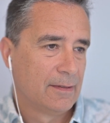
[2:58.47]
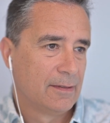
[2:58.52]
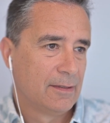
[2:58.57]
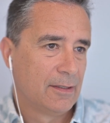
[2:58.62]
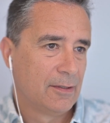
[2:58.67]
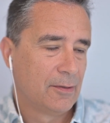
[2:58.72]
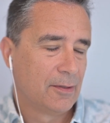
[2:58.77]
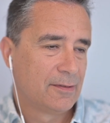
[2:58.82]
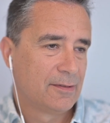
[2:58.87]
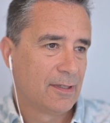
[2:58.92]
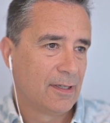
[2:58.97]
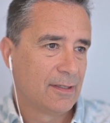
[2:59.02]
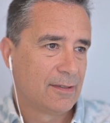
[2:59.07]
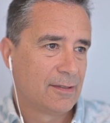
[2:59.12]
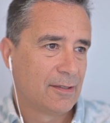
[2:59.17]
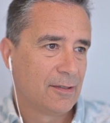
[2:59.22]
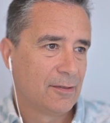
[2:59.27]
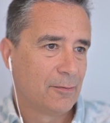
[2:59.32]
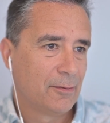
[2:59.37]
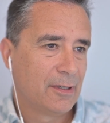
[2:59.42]

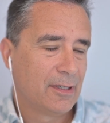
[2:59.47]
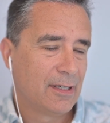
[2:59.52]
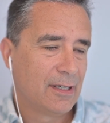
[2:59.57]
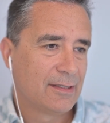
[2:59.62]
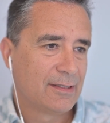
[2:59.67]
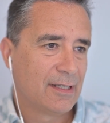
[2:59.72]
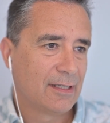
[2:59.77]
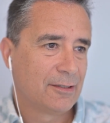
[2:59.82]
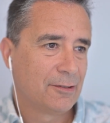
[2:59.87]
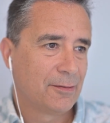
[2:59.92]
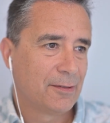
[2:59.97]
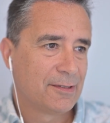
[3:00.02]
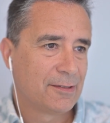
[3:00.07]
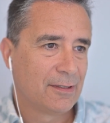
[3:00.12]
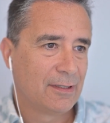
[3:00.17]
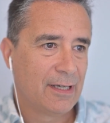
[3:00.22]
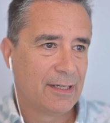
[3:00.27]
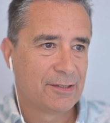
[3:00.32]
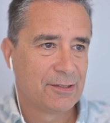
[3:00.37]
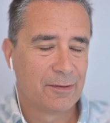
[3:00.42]
It's an awareness that
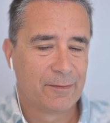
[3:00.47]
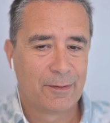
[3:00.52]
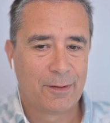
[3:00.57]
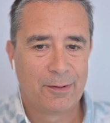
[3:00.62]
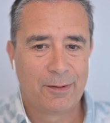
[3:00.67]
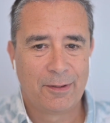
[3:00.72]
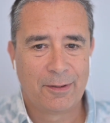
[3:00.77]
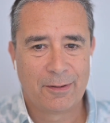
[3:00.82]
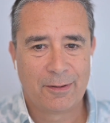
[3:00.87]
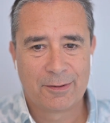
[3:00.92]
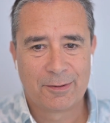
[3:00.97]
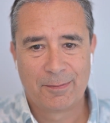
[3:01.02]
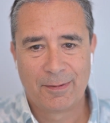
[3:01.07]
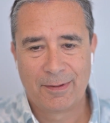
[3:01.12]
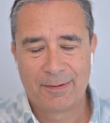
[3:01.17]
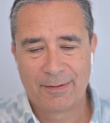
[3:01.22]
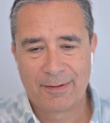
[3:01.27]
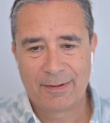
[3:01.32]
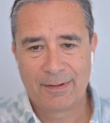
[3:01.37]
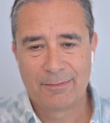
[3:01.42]
crystallized over the years
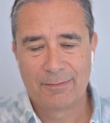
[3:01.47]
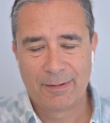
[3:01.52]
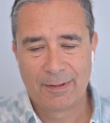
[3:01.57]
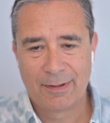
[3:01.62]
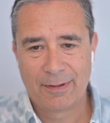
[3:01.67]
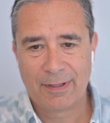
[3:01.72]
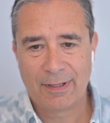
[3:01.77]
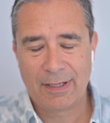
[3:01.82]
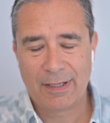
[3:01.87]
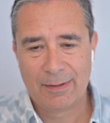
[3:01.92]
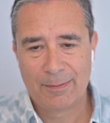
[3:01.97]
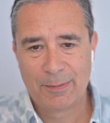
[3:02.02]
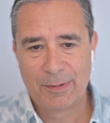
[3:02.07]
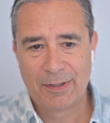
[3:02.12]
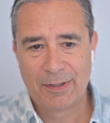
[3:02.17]
with help